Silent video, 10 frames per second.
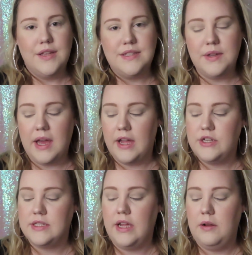So yeah, I
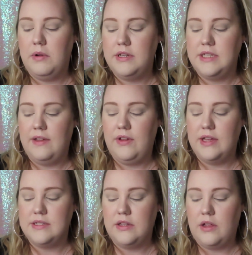just kind of wanted to give you
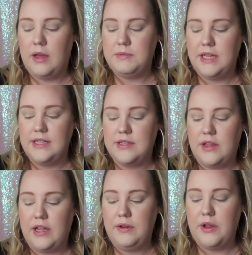guys a little update so
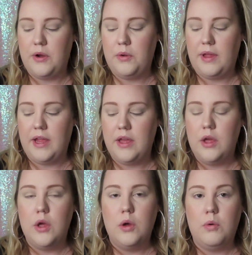that you know like
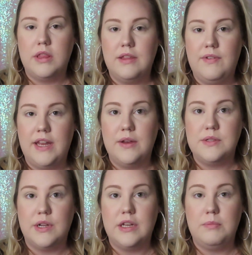what the
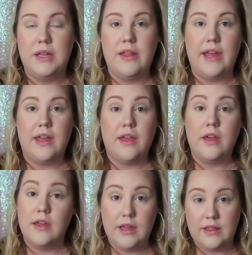videos are going to be like
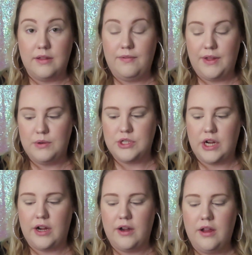in the
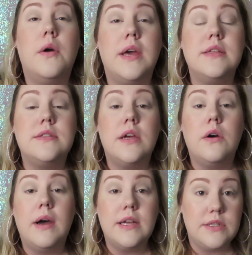future. Okay,
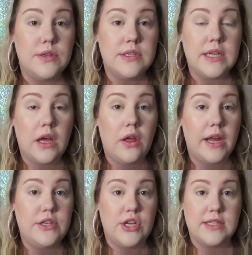so as you can tell,
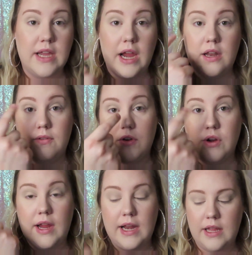I just kind of
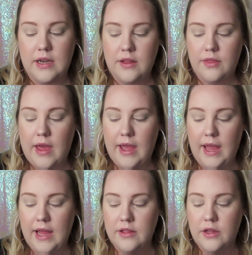created that
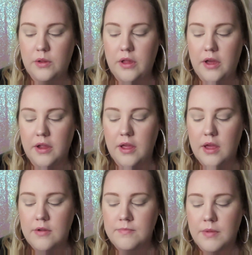halo look.
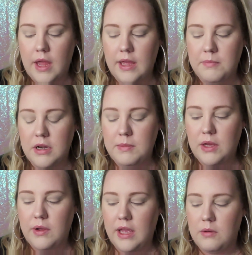I am going to be
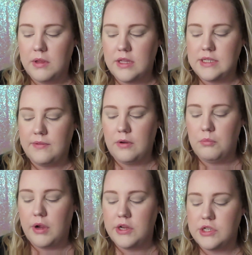going in with a different
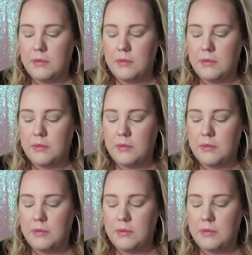brush.